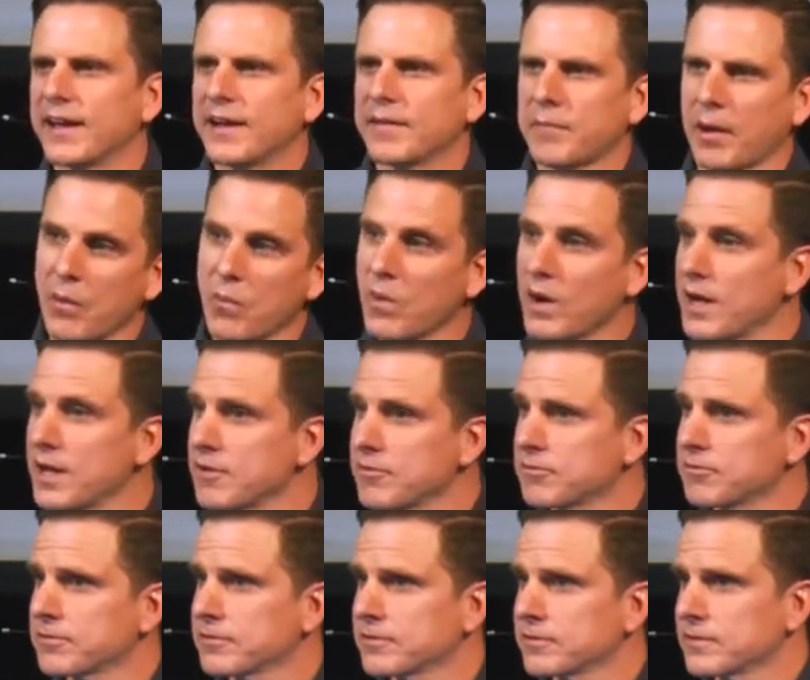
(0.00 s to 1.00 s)
My wife,
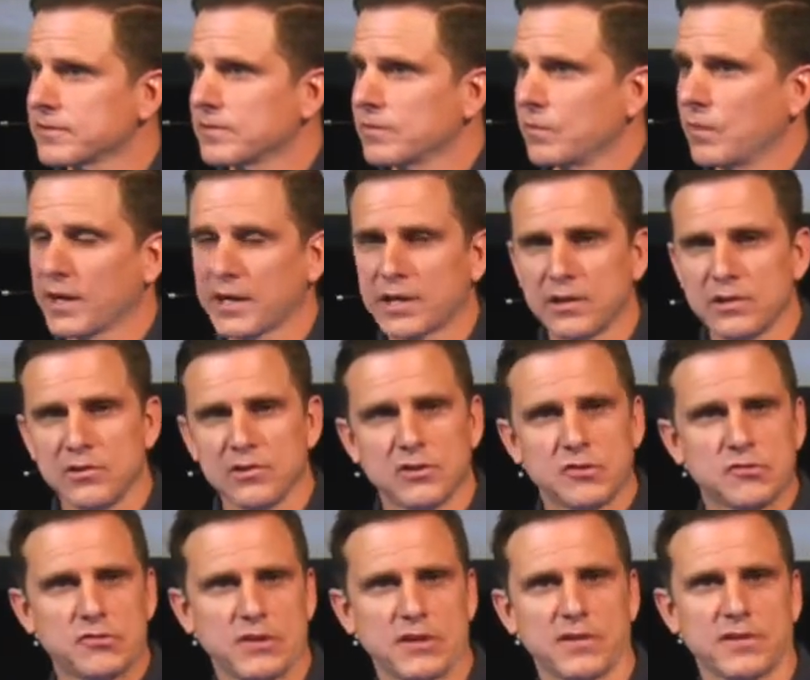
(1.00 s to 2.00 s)
why couldn't you just
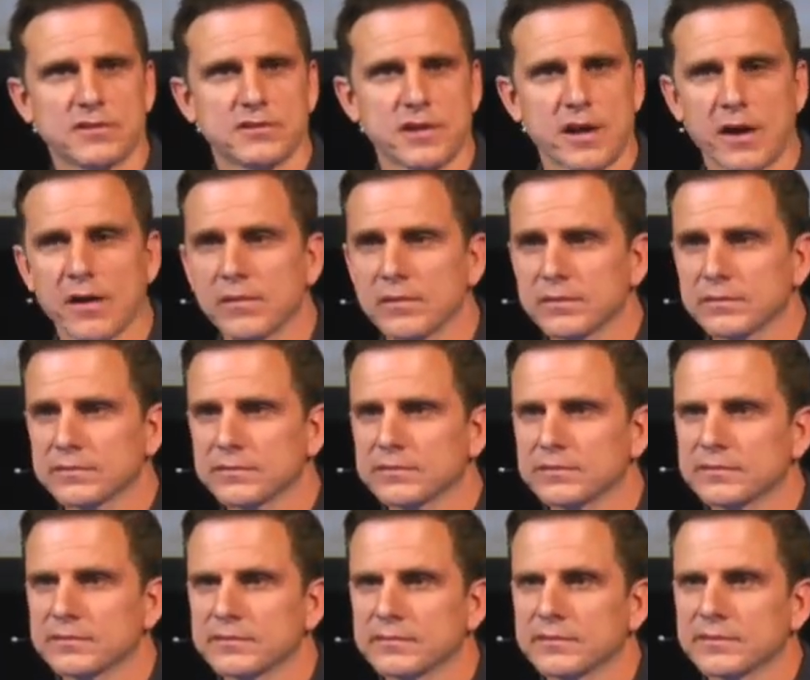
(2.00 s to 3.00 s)
figure this out?
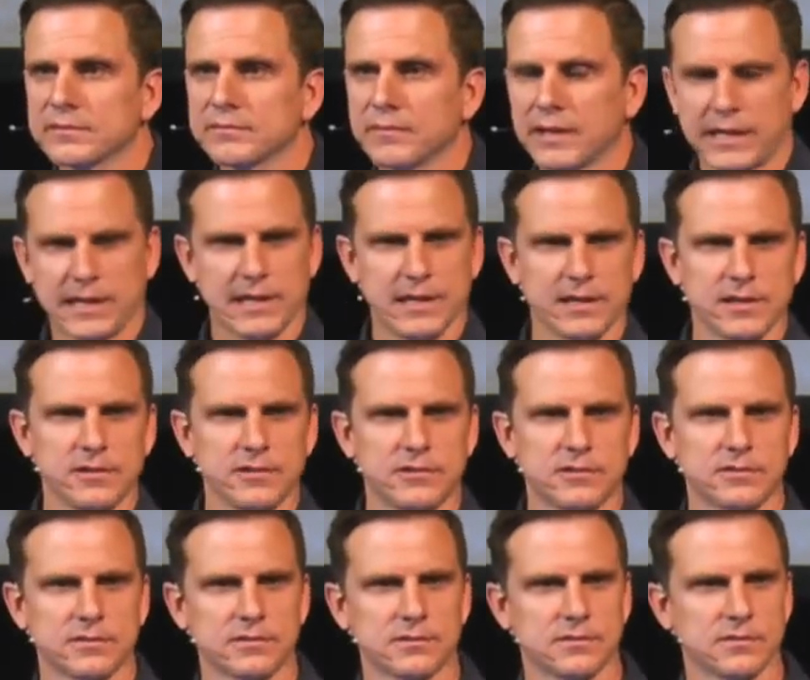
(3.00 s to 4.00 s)
My kids,
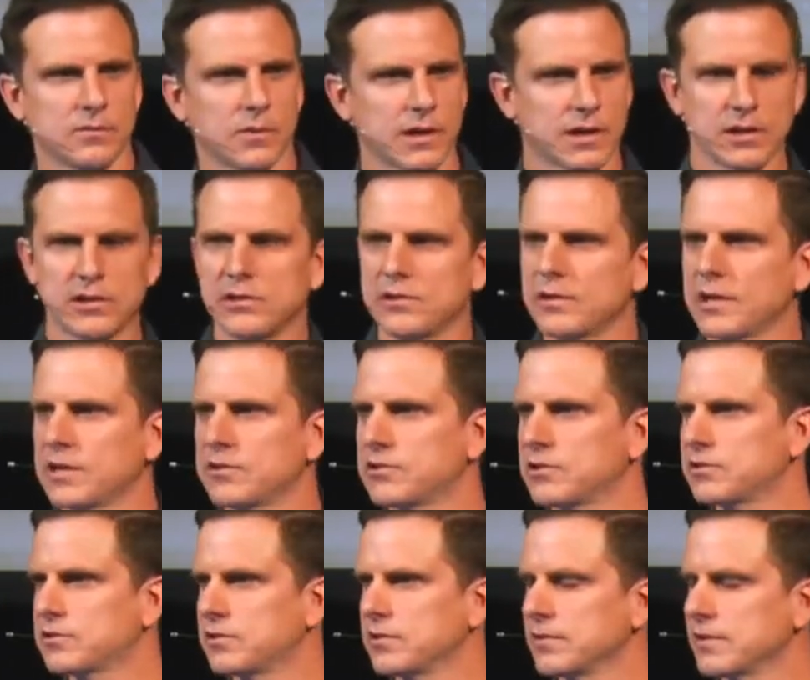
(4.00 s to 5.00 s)
why couldn't you guys
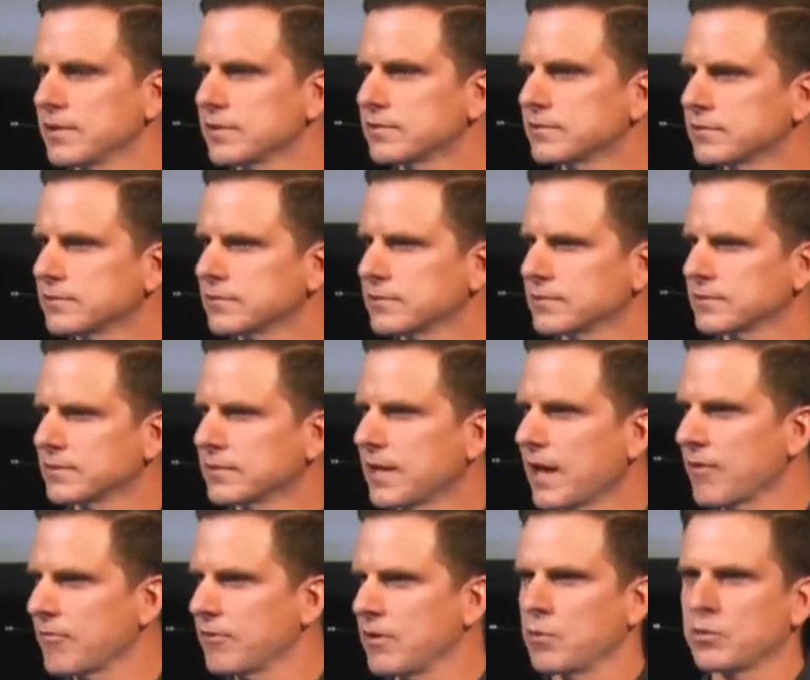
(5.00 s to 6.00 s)
just do this?
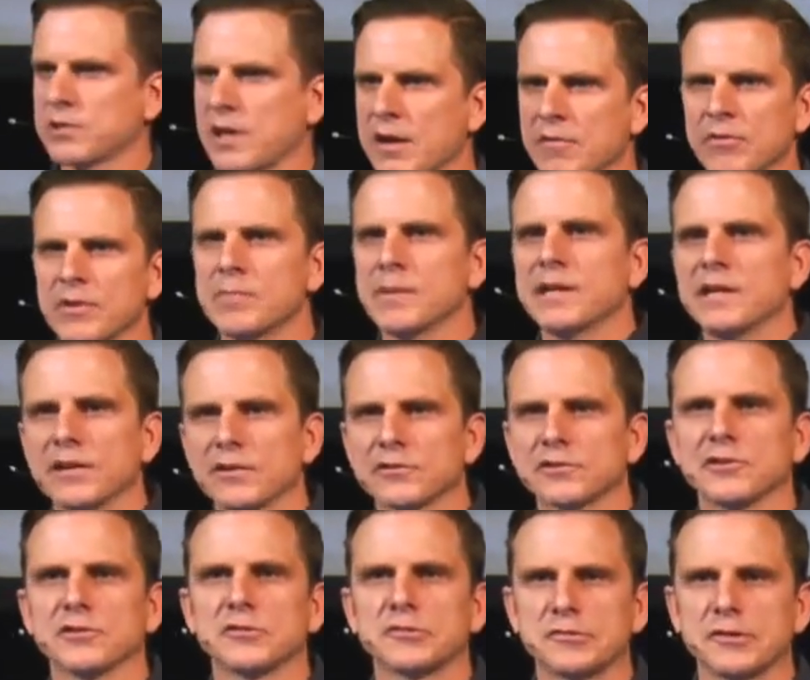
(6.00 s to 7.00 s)
Every, it was everybody
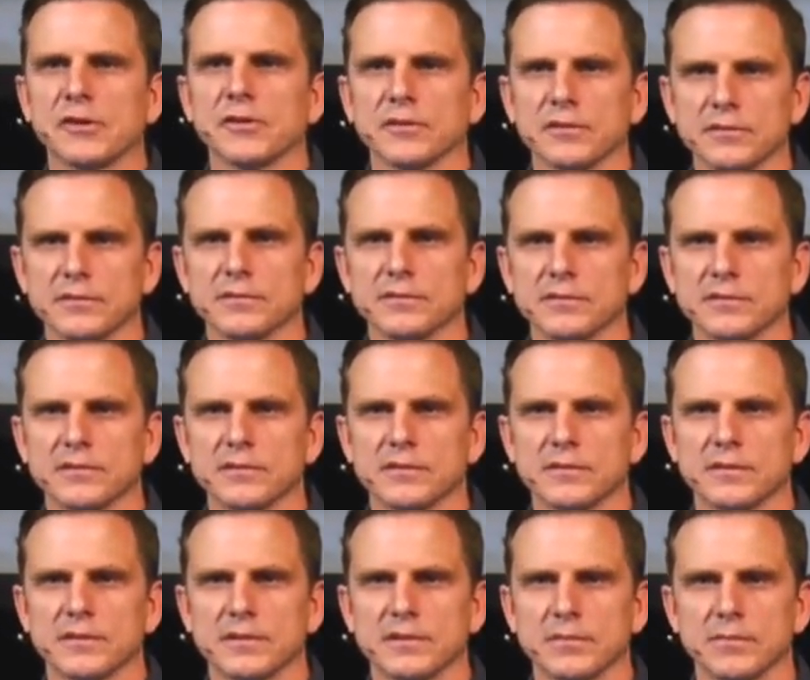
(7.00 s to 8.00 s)
else's fault,
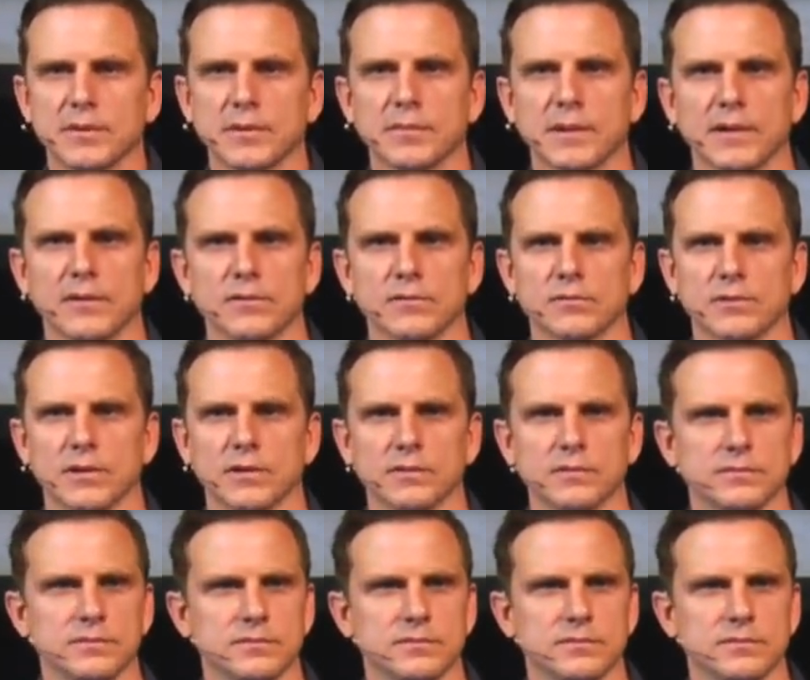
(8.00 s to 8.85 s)
but my own fault.